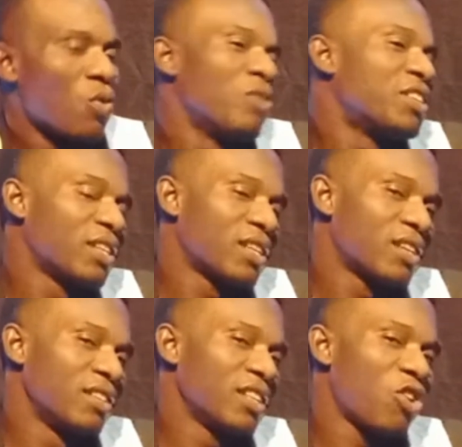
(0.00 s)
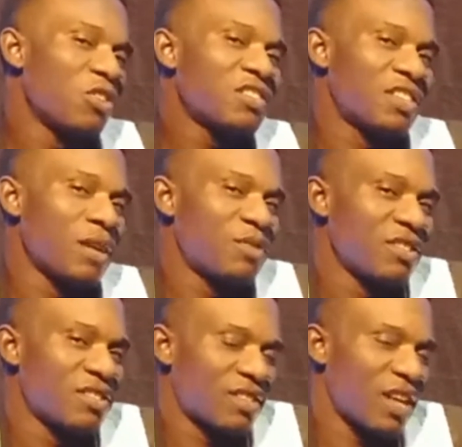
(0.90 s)
Well, the concept
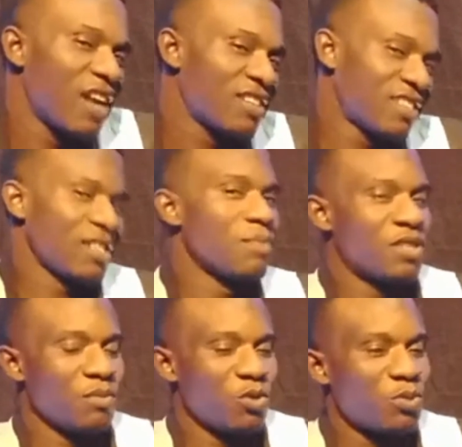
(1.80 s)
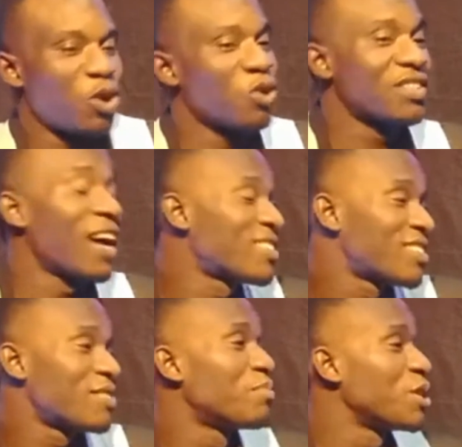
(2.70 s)
is acceptable because
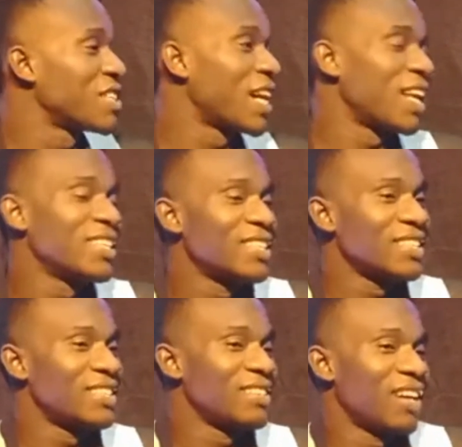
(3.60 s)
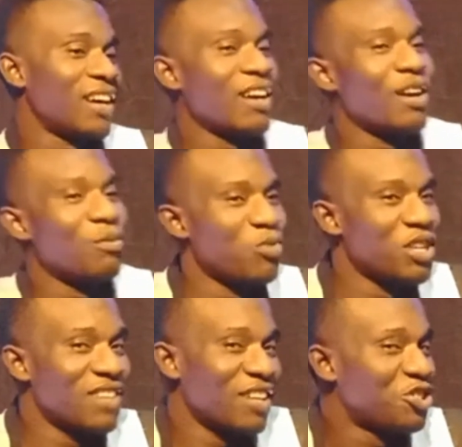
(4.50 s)
that's basically
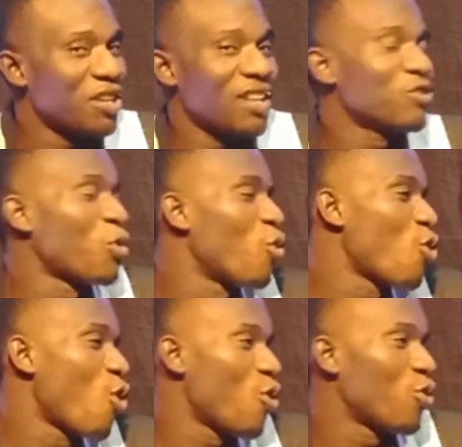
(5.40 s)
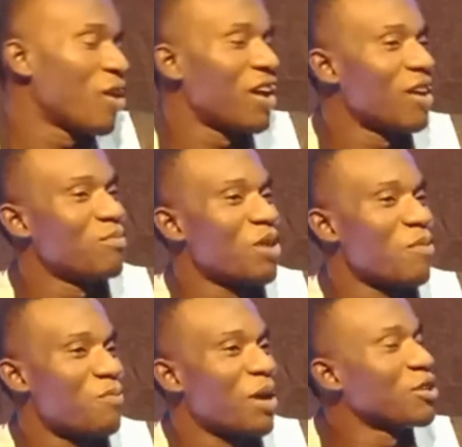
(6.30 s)
in Nigeria, that's what we call
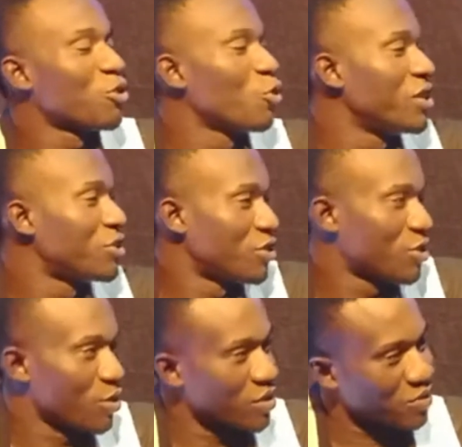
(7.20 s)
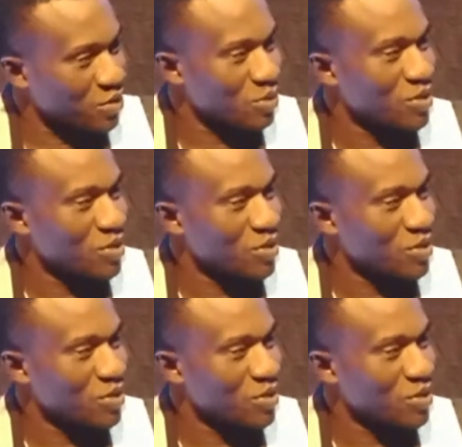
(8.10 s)
empirical literature review.